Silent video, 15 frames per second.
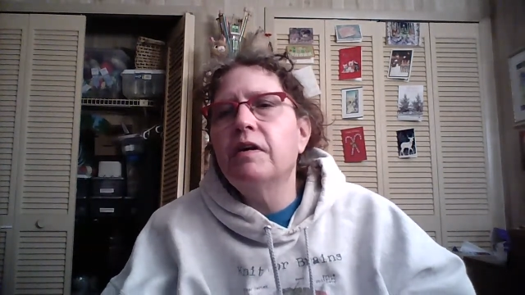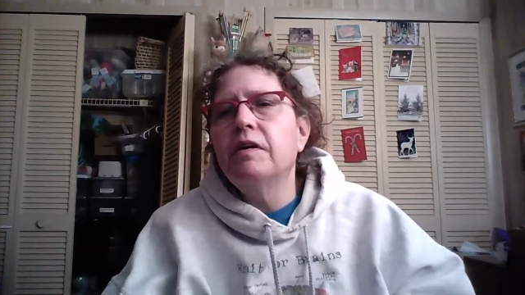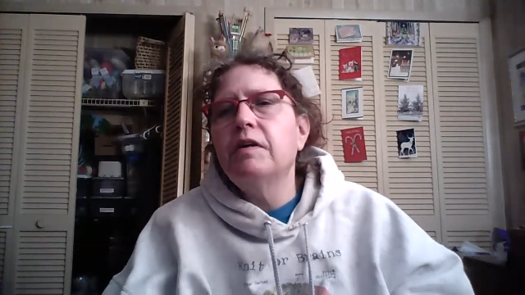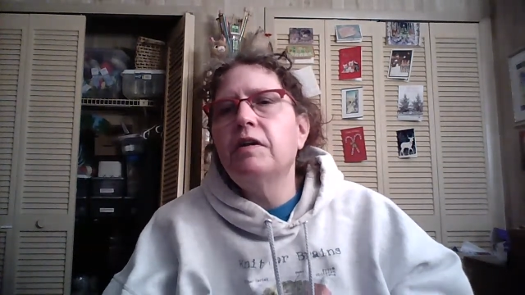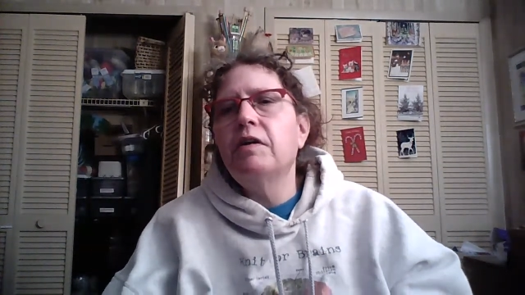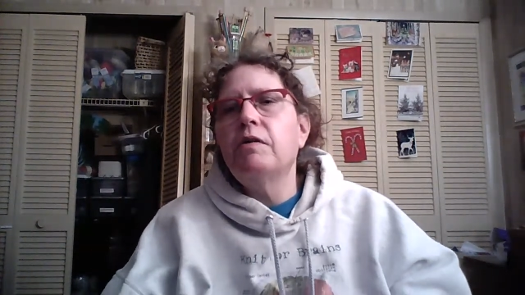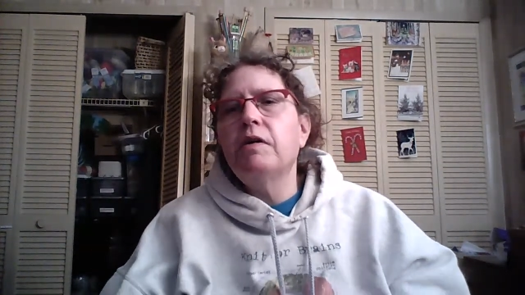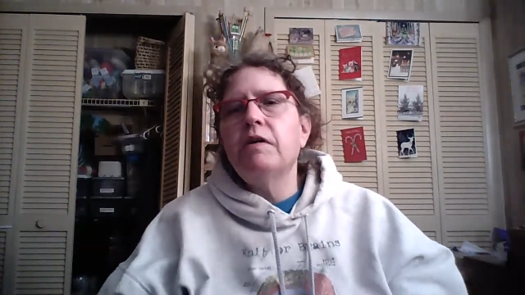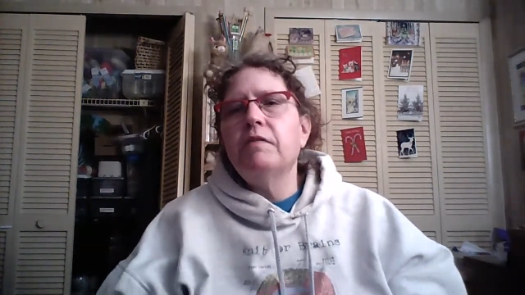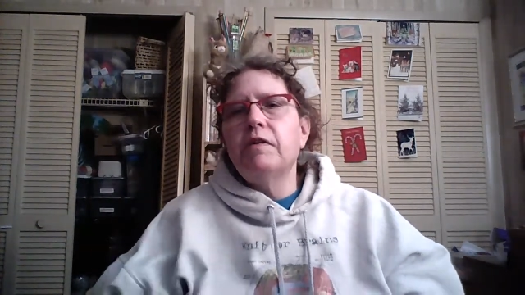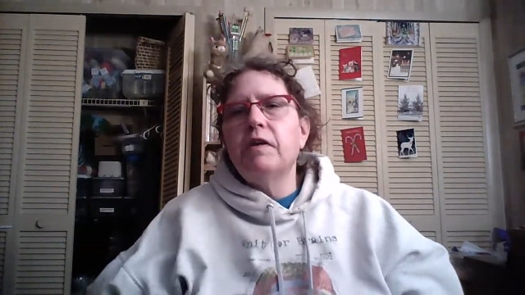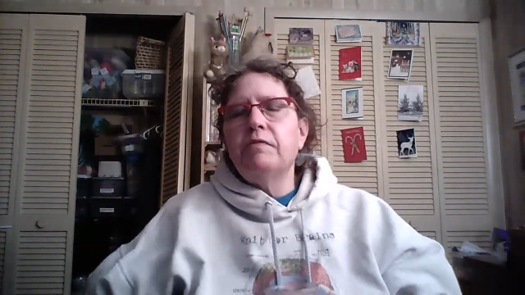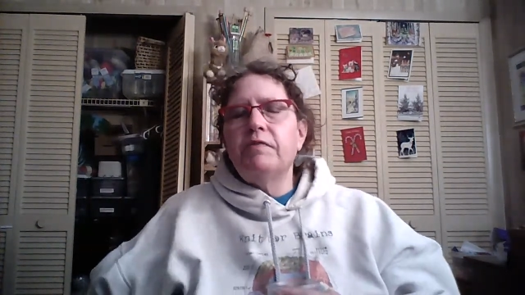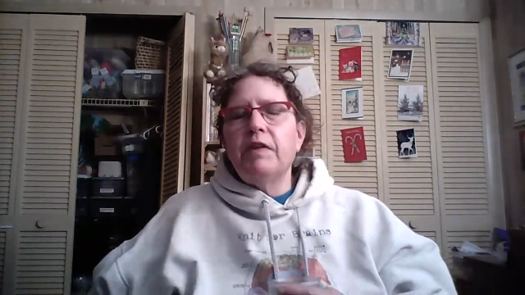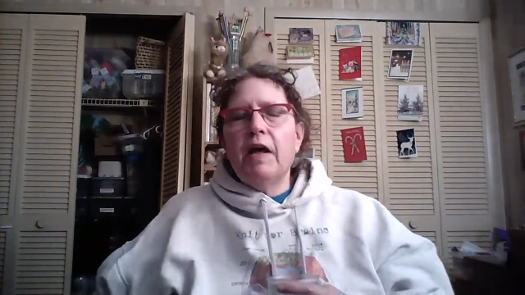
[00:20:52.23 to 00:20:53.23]

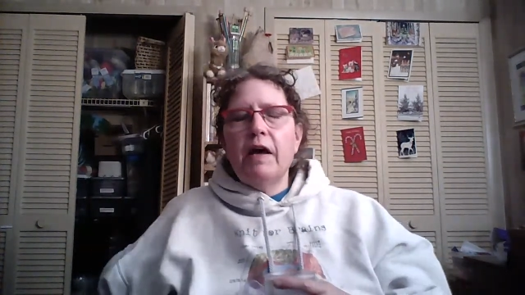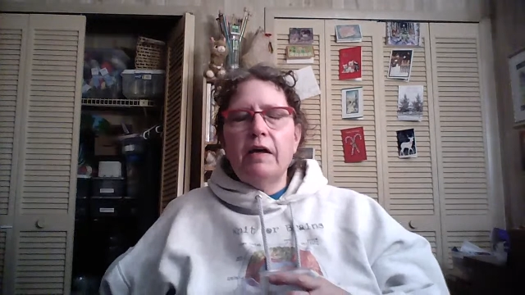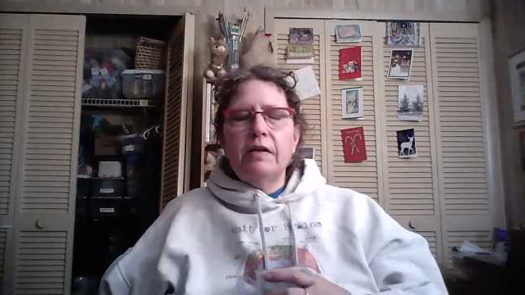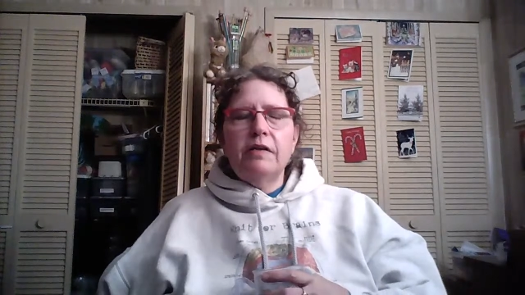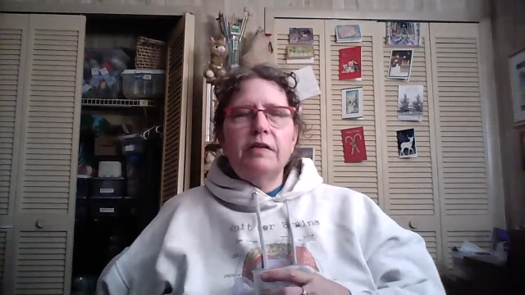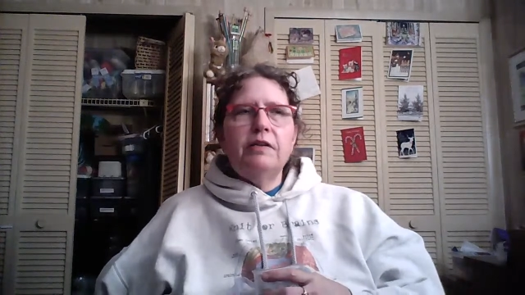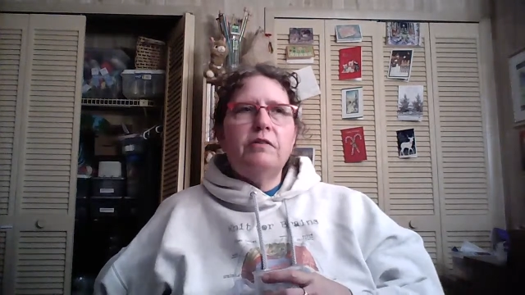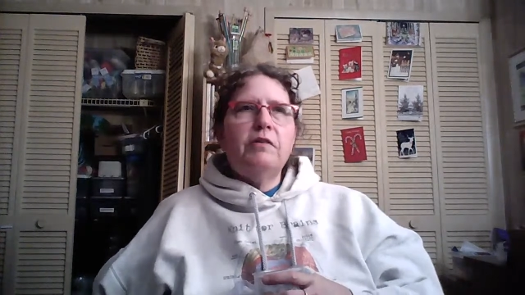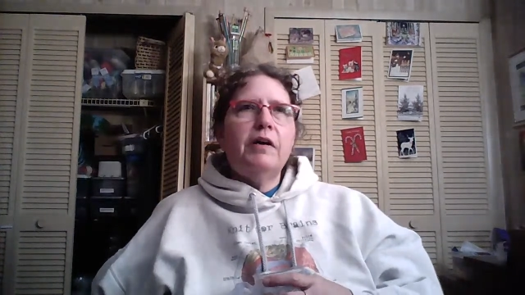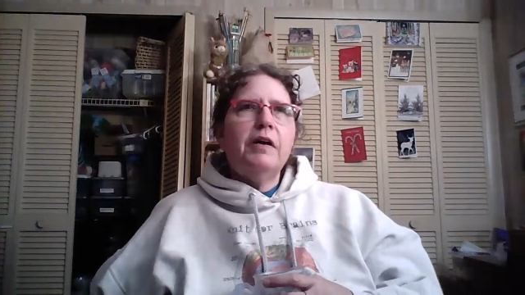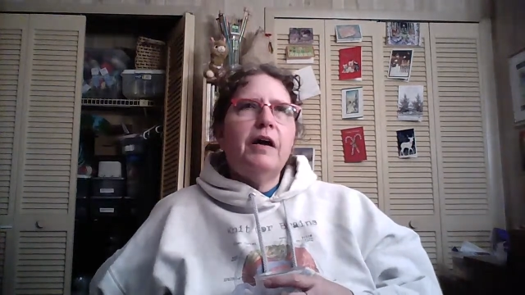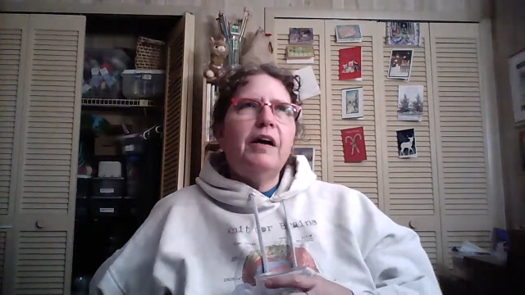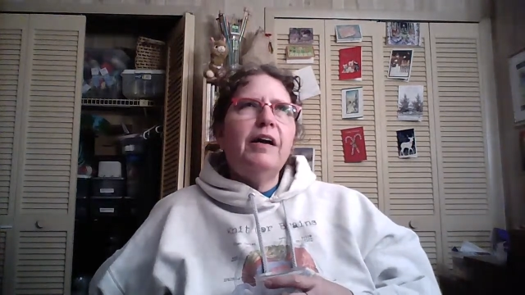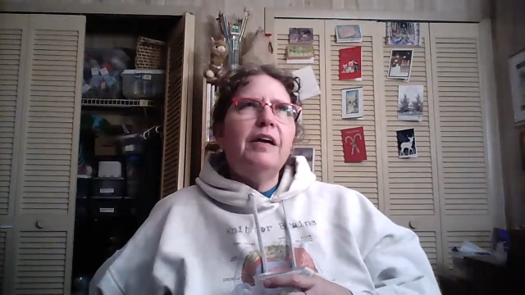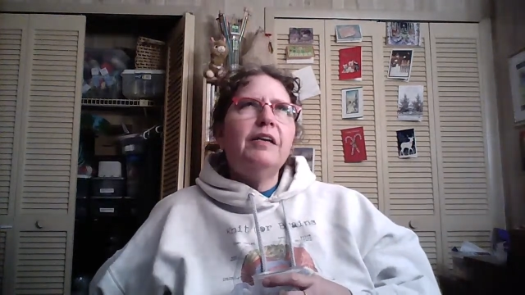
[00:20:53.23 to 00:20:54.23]
If it had,
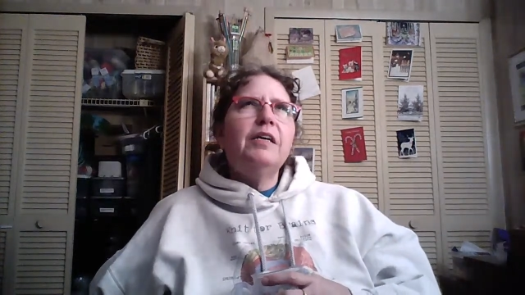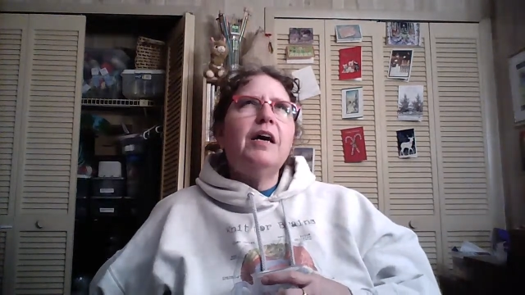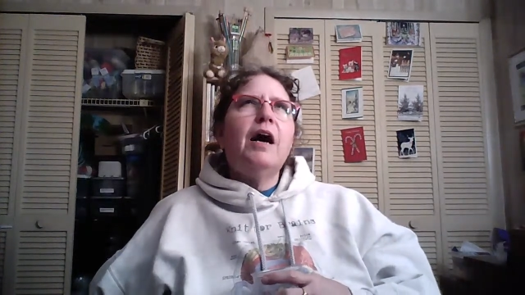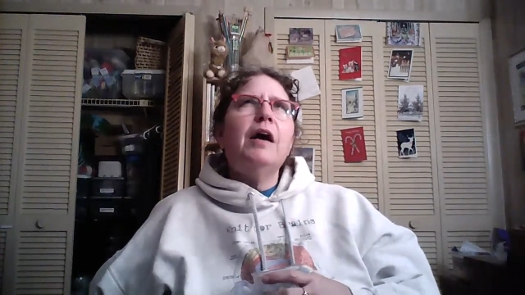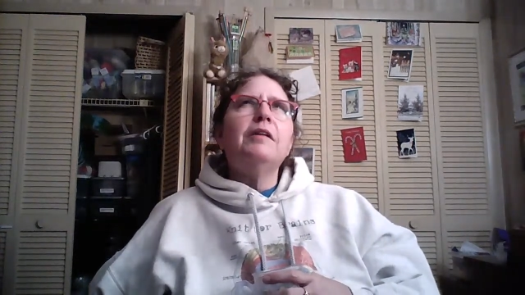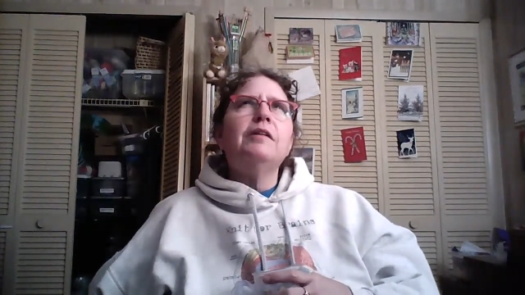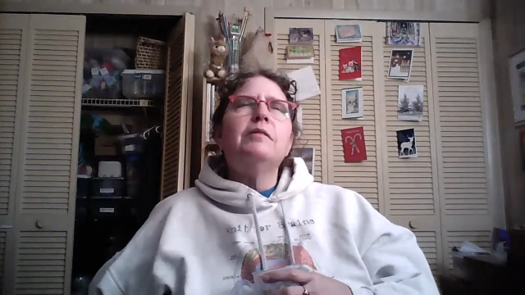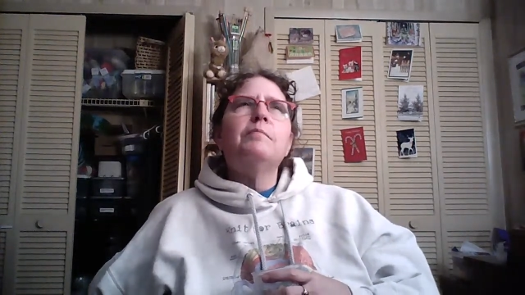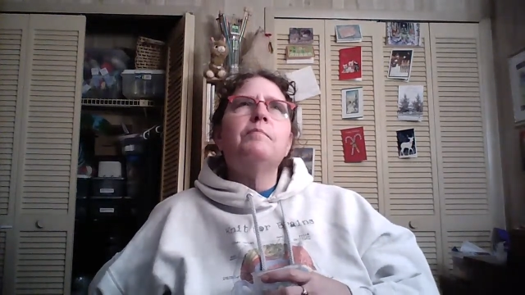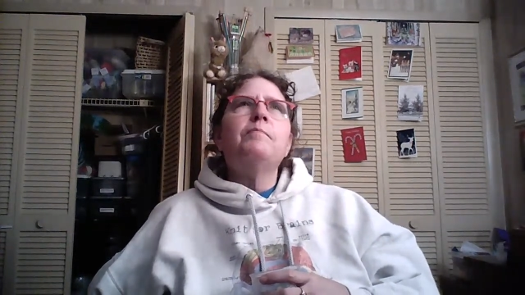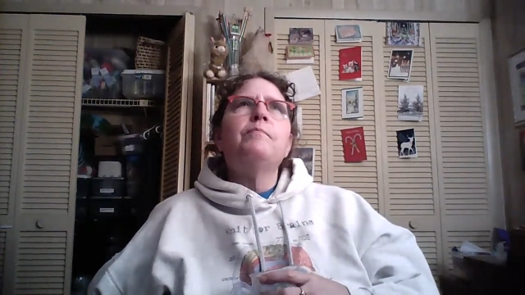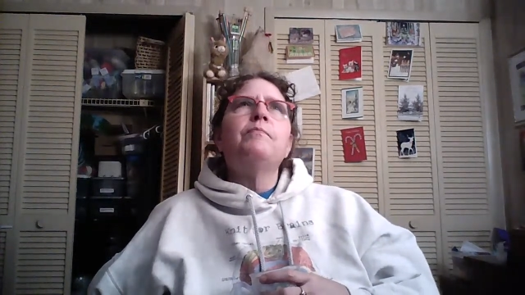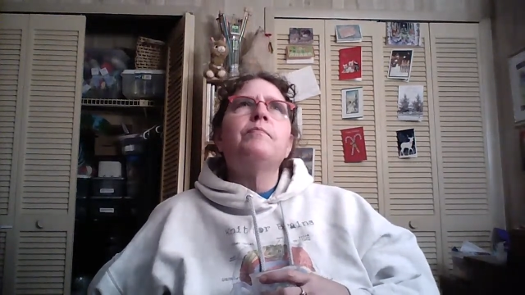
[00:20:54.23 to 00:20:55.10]
I had gotten them